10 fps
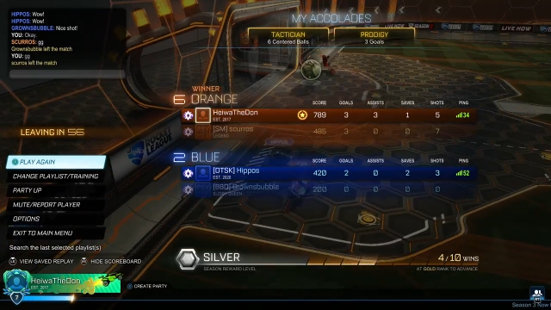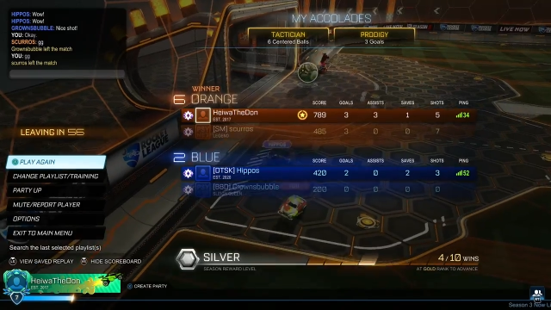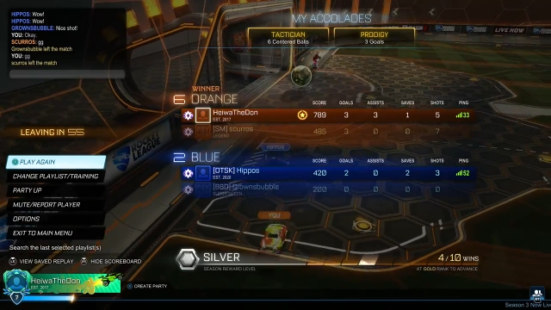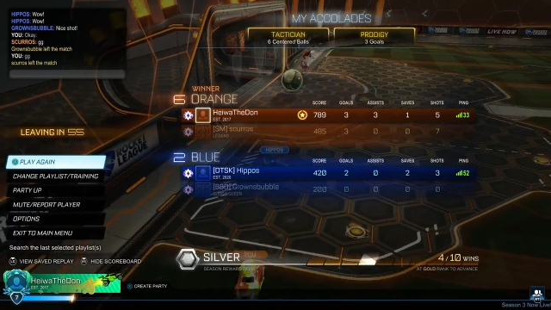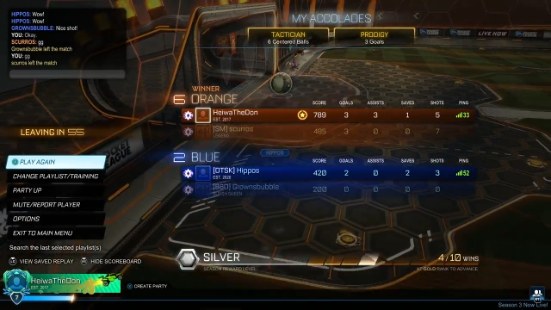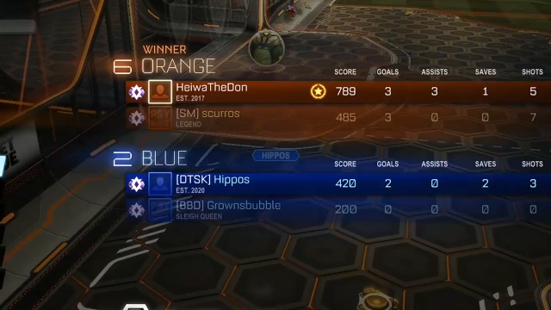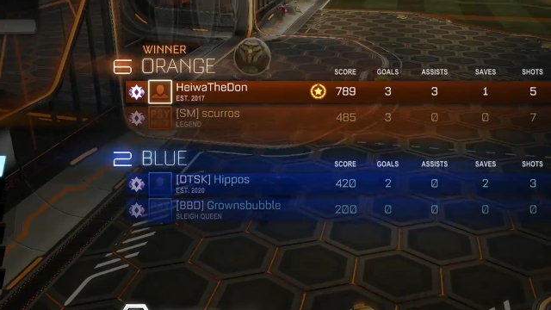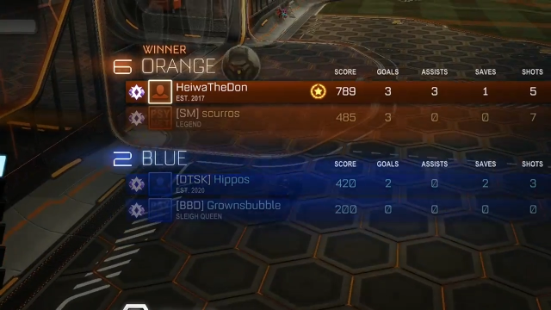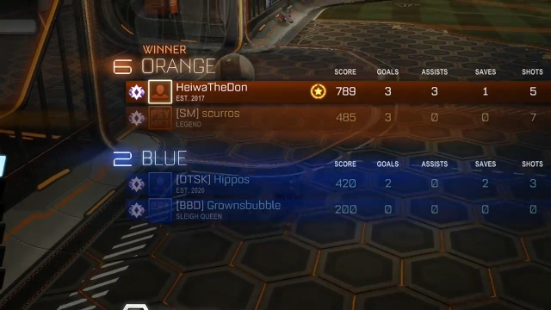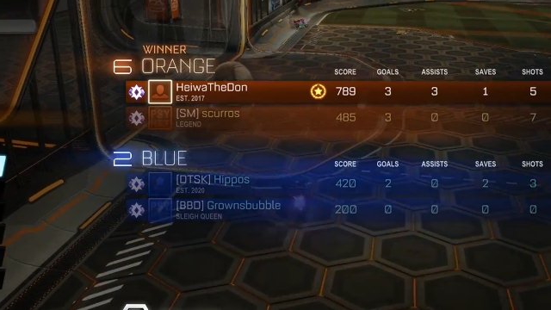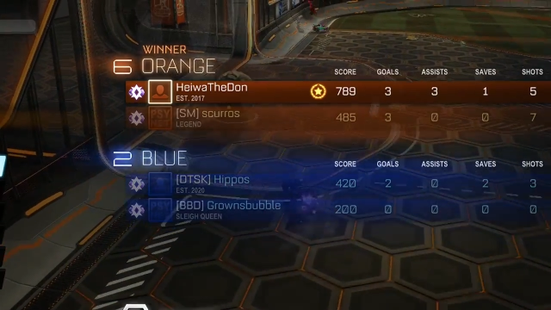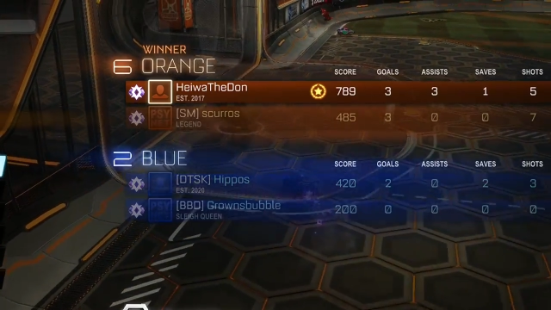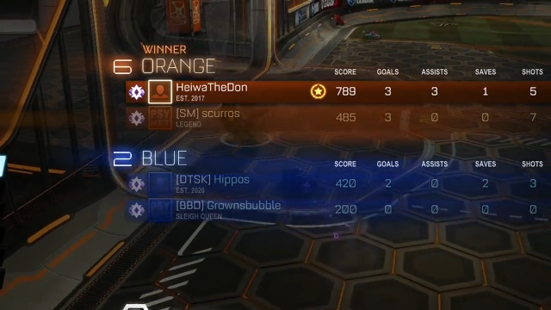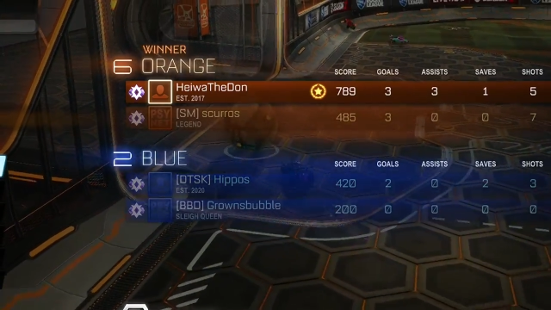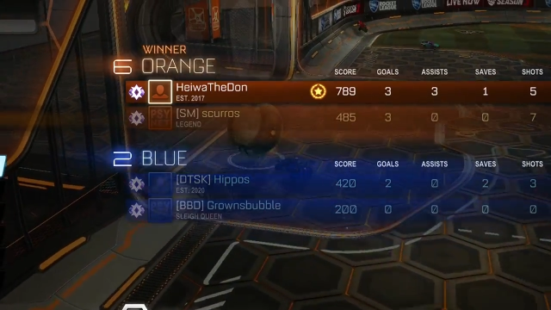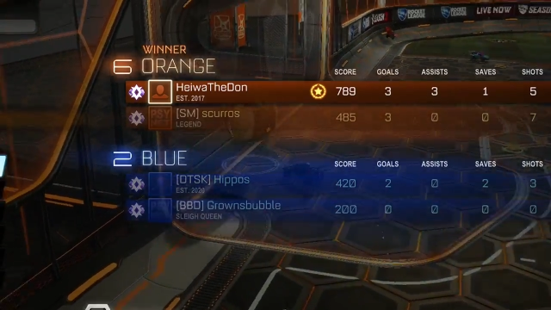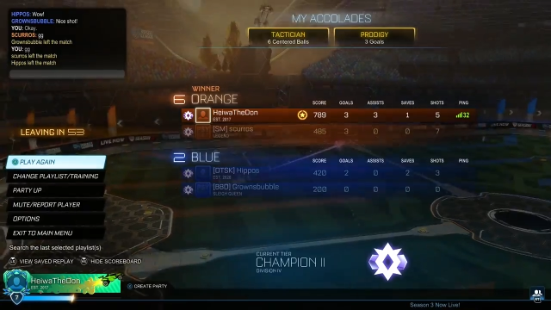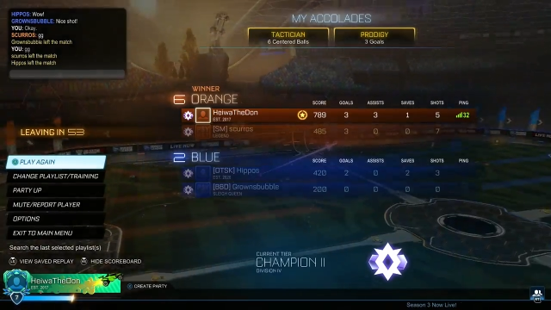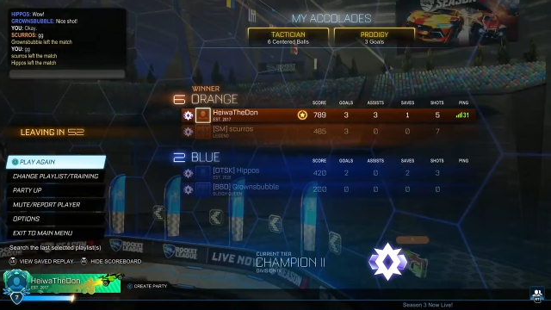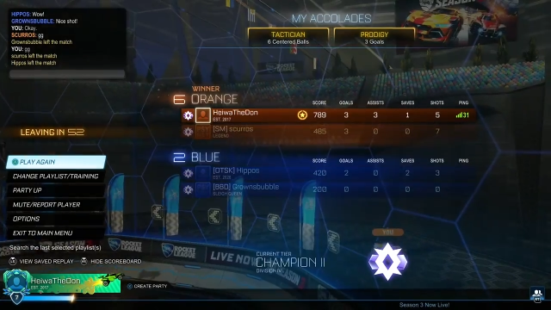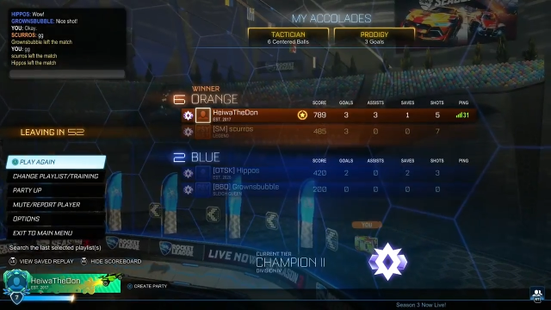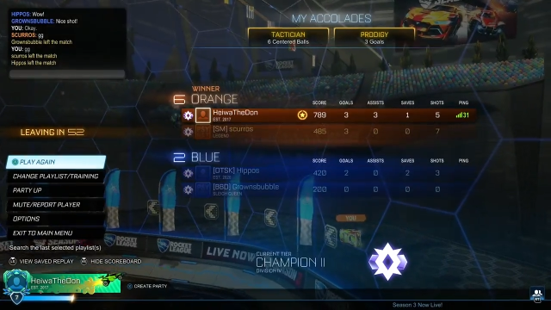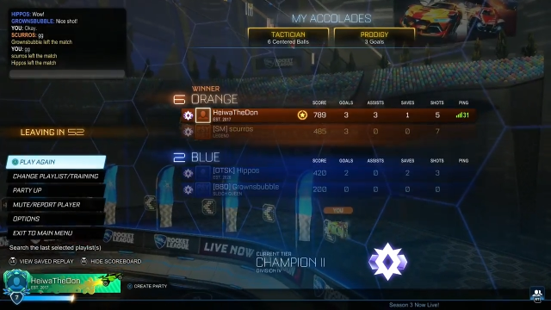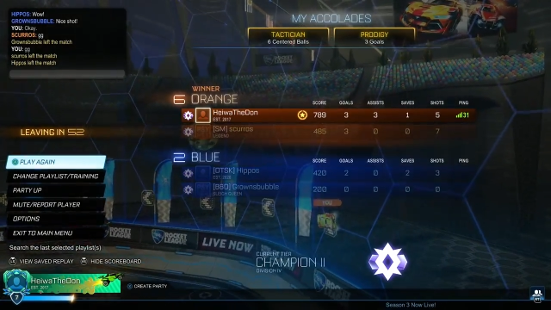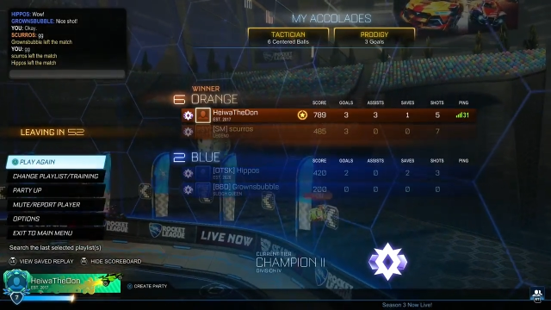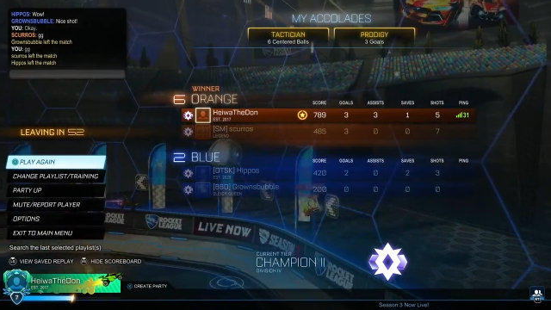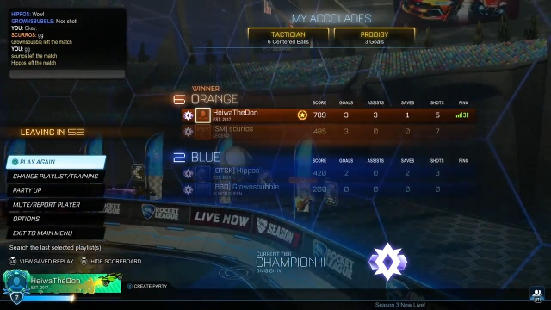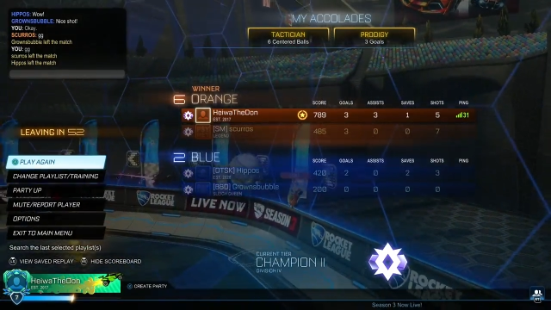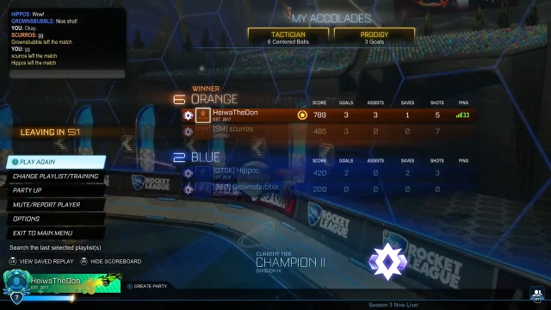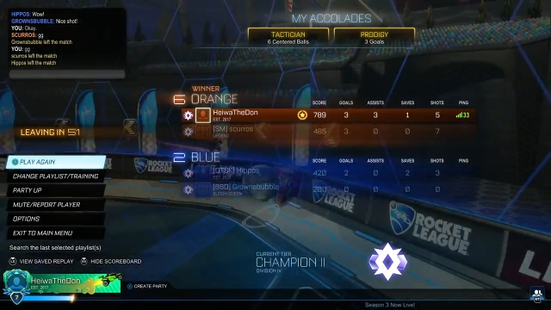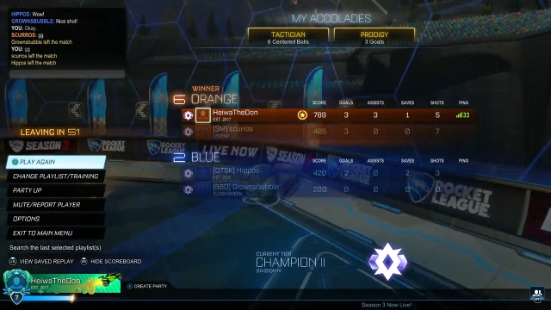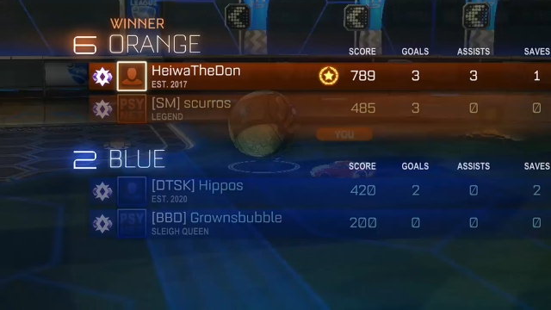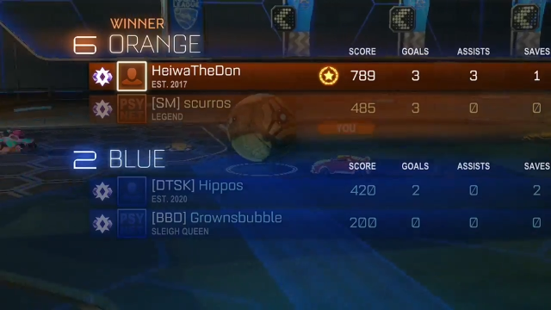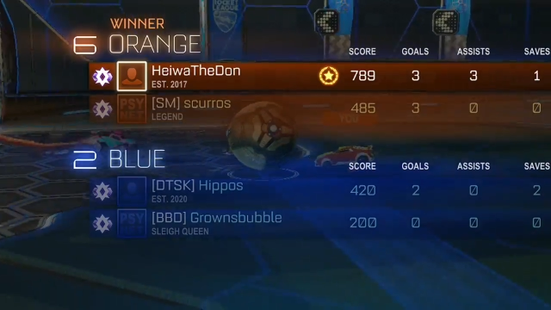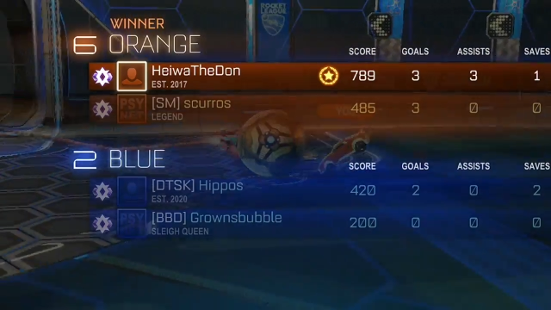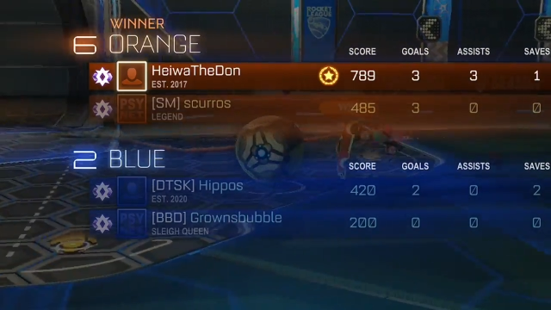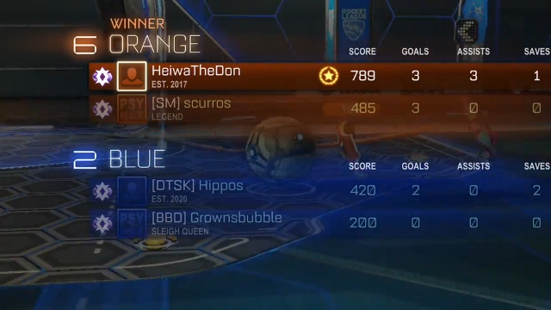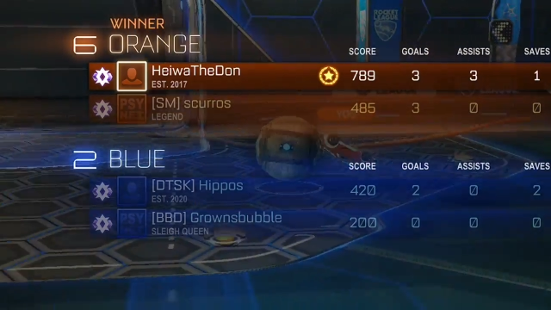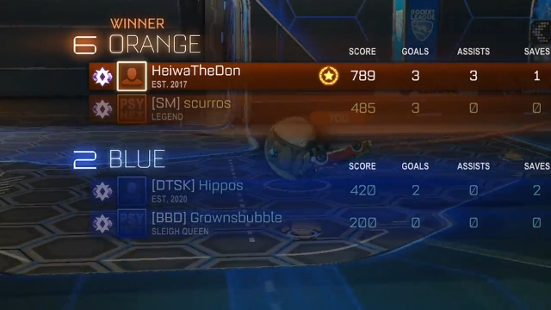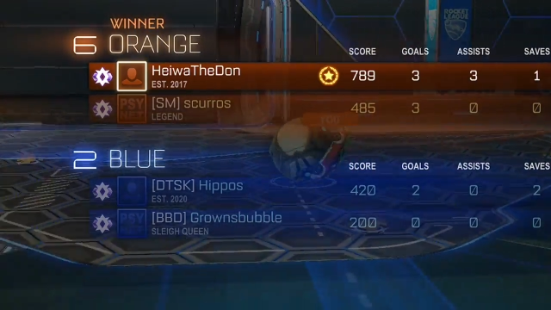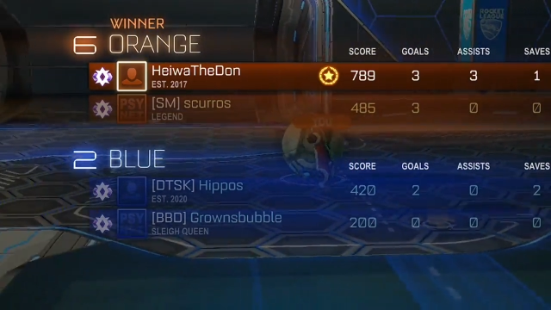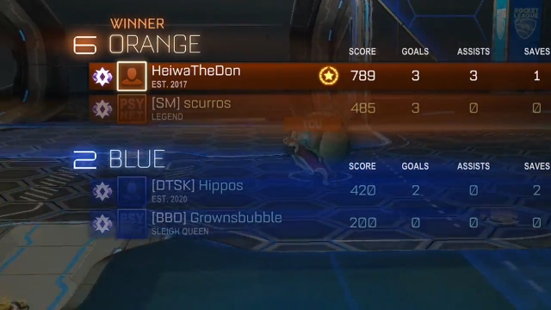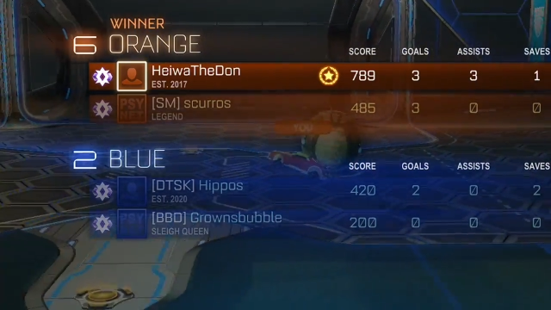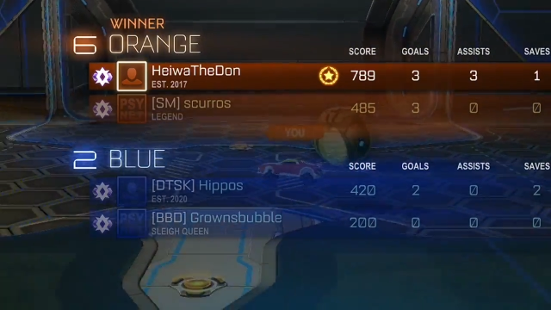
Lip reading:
No face is visible, so there are no lips to read.